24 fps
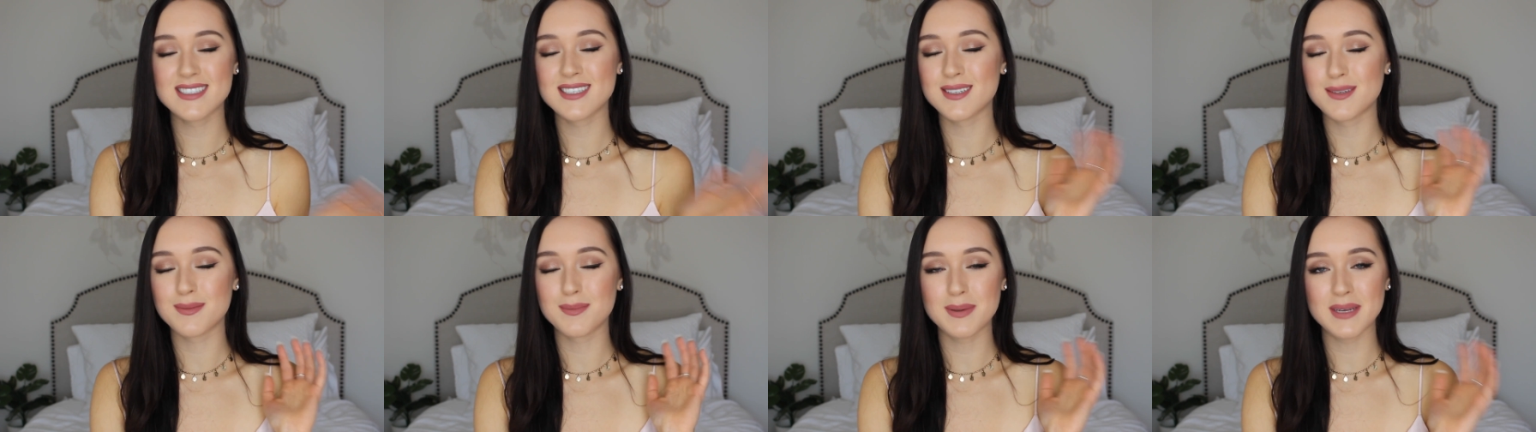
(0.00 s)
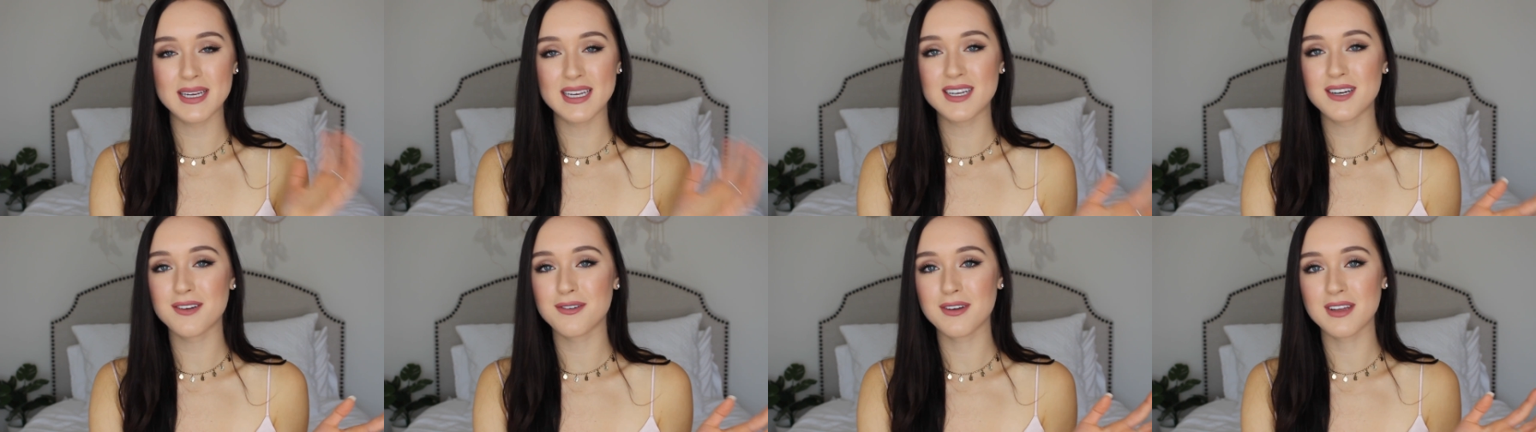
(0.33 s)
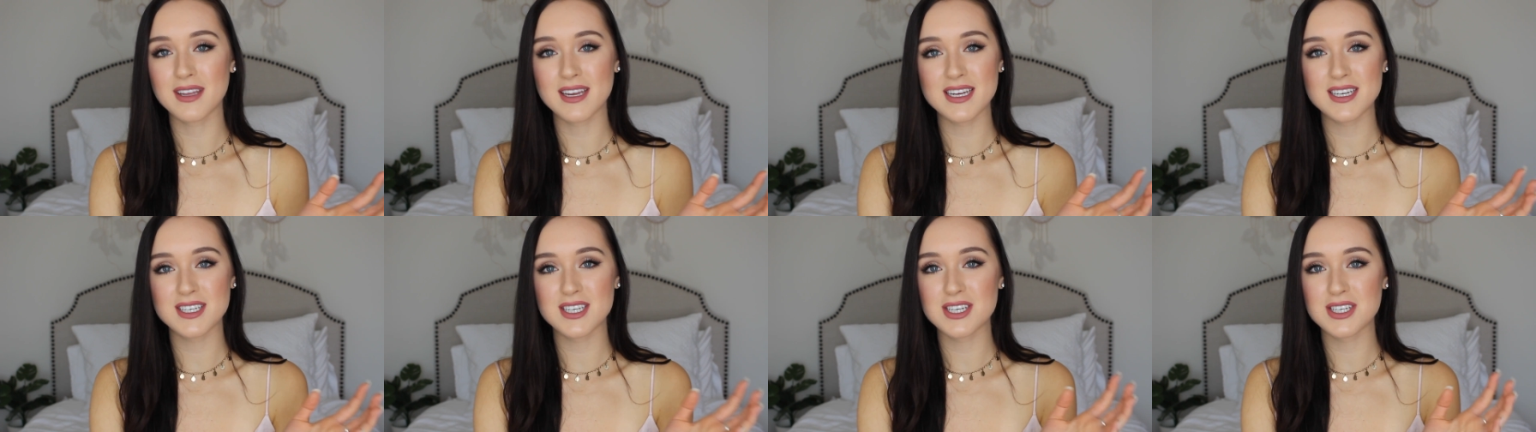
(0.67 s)
to be in a
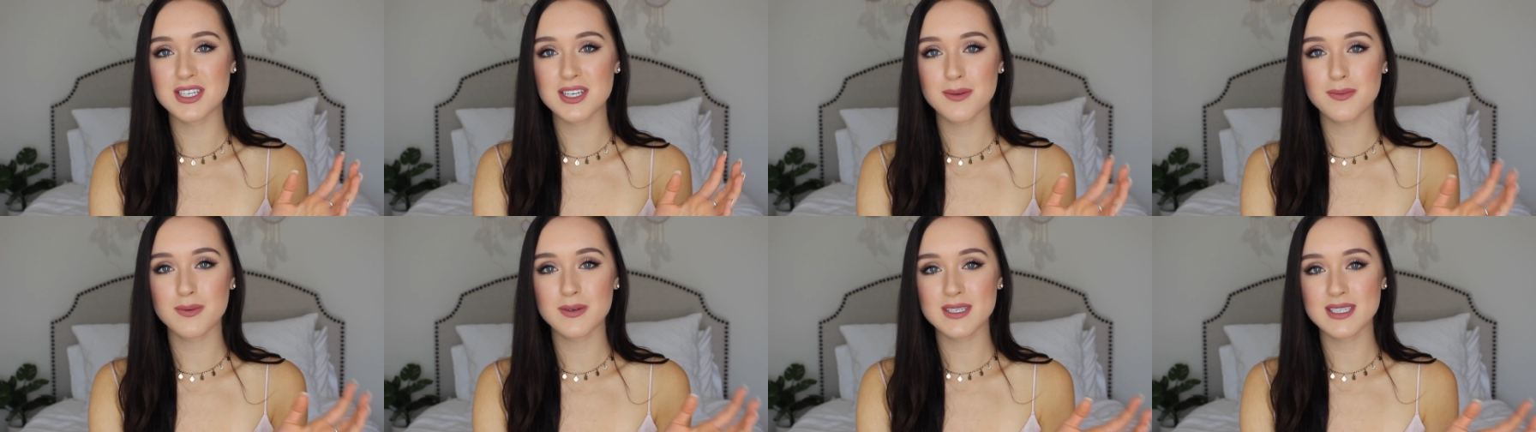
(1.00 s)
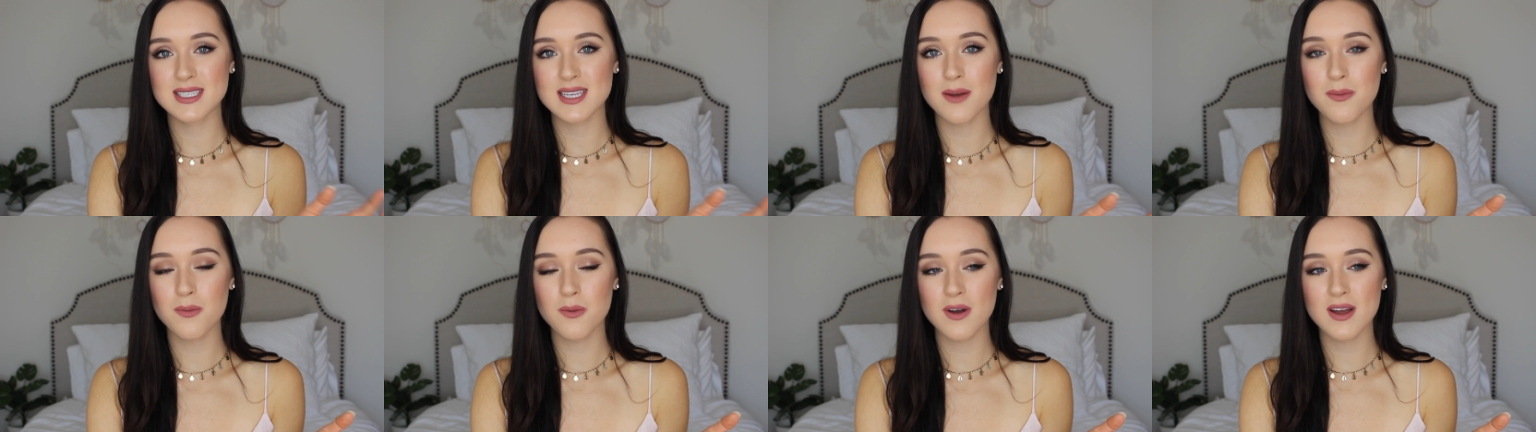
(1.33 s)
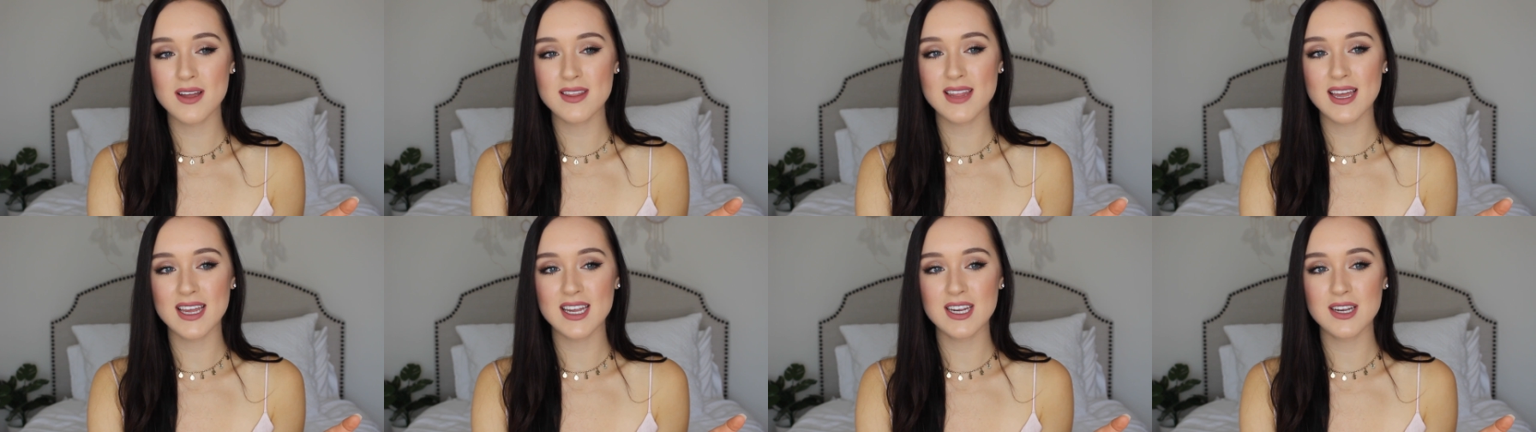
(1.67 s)
relationship with
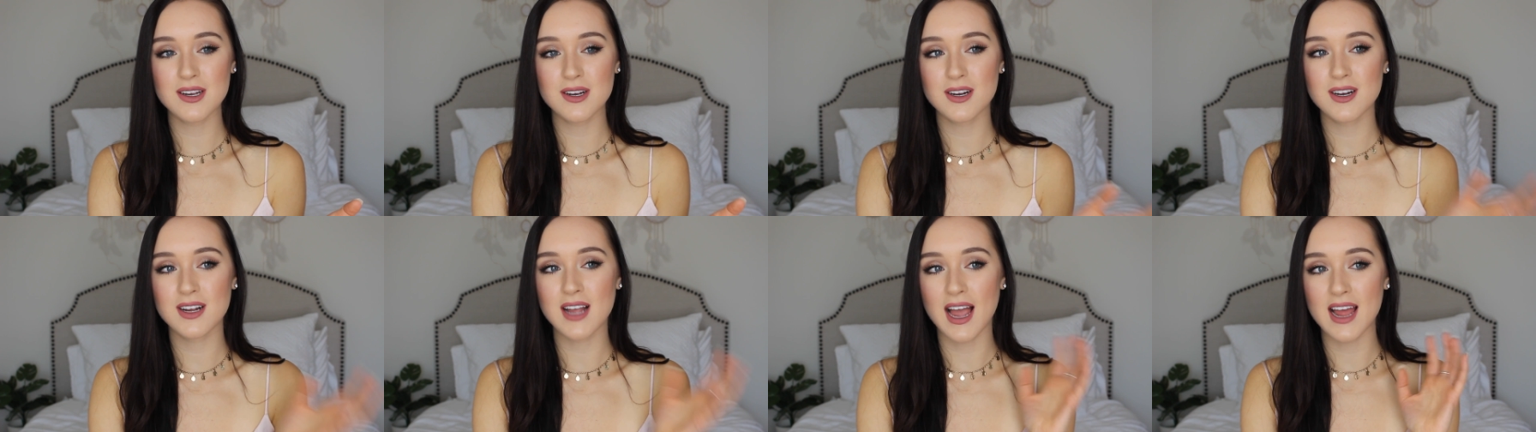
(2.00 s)
someone that you're